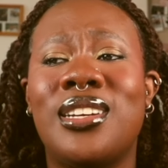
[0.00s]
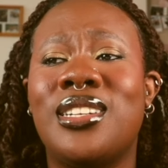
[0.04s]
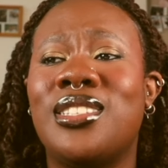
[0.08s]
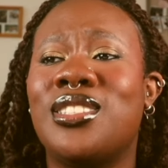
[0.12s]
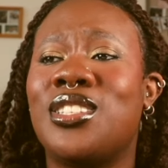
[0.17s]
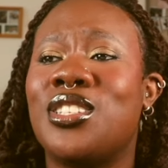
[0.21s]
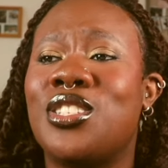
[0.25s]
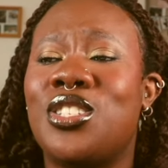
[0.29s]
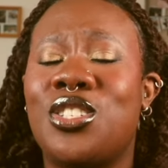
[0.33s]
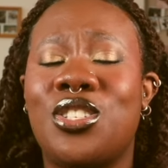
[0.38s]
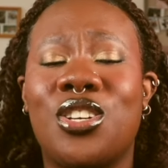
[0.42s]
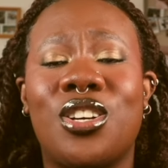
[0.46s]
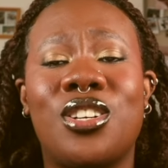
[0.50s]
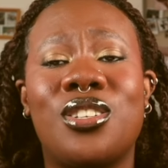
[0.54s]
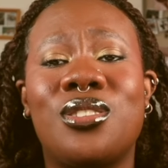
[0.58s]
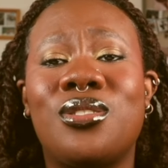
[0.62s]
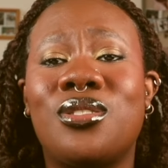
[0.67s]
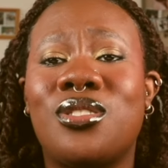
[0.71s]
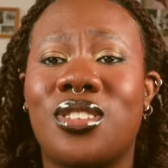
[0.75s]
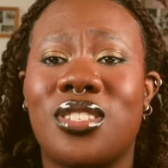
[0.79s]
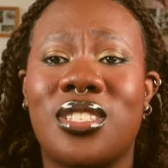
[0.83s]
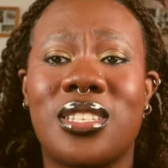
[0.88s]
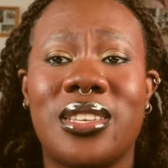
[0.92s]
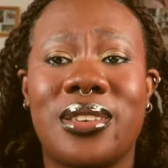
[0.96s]
the journal
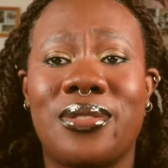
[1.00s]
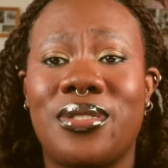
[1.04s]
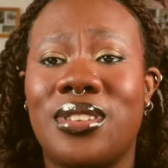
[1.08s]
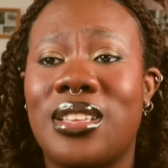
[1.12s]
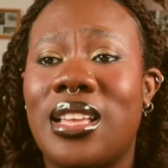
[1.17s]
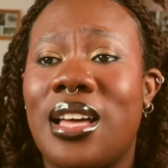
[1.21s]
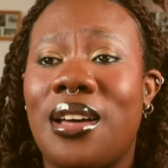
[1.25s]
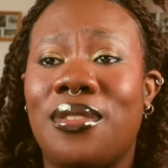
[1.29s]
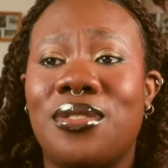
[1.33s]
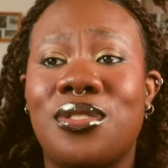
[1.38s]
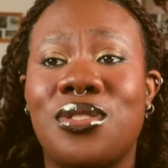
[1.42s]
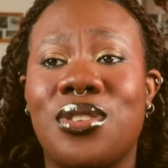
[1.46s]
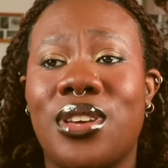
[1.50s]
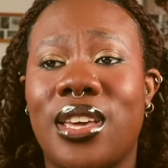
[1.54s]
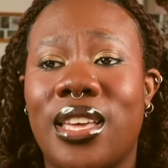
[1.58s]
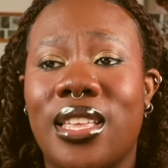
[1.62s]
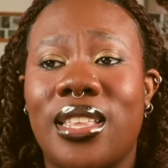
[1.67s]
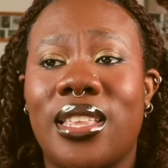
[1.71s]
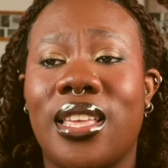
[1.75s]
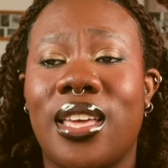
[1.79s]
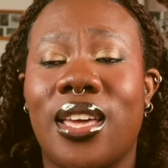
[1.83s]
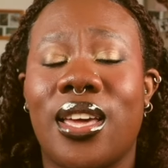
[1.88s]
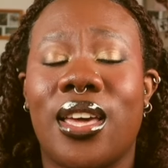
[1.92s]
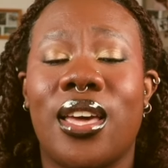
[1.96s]
doesn't even have to
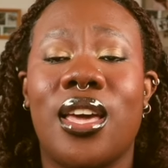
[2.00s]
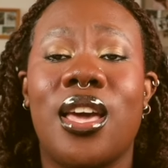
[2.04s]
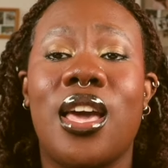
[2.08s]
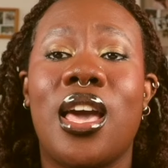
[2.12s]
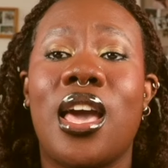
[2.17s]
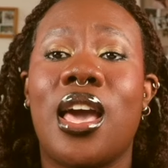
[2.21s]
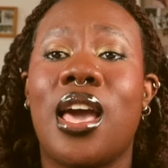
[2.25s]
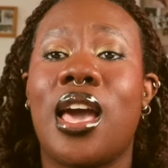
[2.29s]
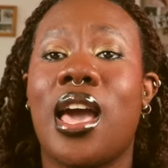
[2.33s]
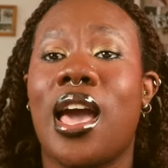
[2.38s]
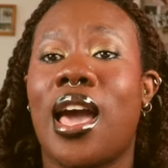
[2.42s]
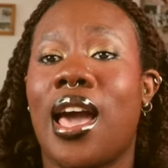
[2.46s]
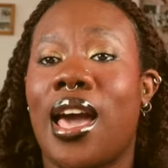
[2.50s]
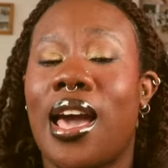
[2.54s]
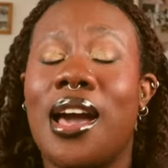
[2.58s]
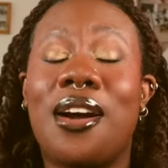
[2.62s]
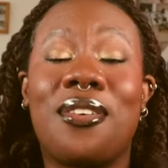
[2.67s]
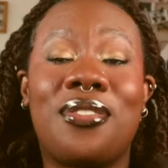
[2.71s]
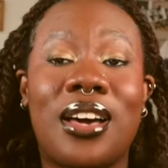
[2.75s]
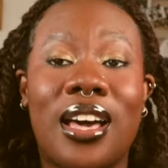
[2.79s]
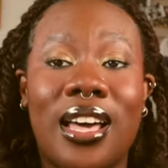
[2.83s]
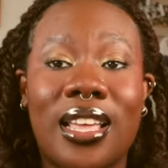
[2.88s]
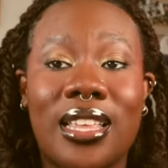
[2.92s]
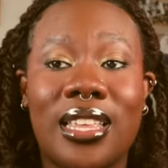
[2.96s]
end there. I
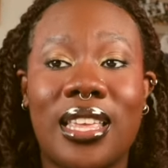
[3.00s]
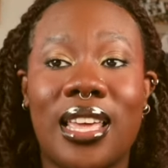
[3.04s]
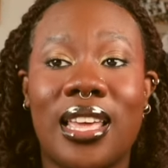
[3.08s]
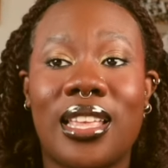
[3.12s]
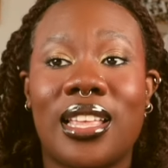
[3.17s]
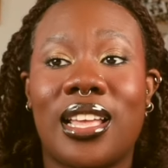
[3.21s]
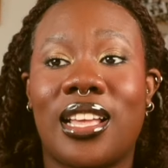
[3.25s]
have added